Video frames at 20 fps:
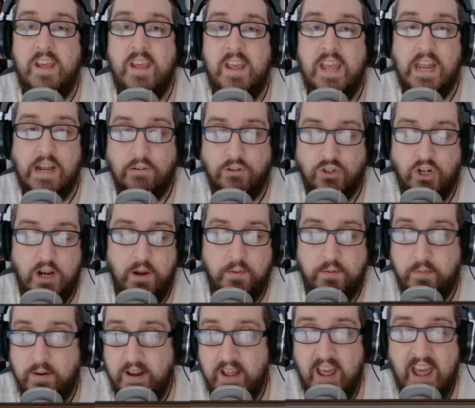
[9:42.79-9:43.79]
Hill
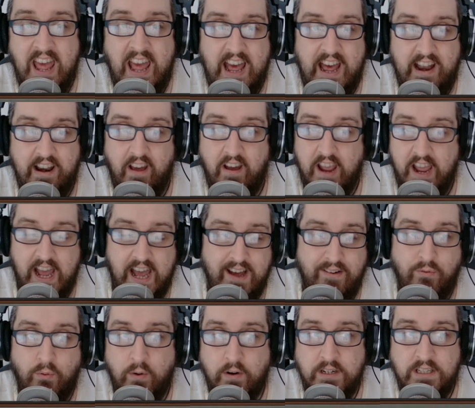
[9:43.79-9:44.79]
Tribesmen and I have
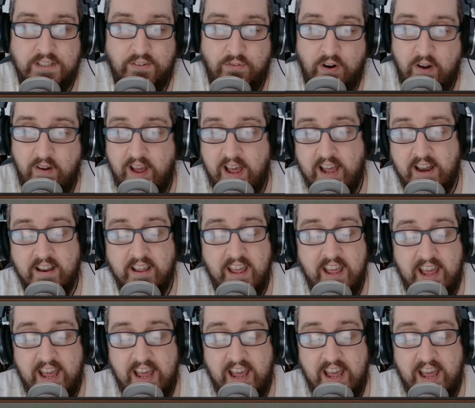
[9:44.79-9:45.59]
Warriors of Rohan,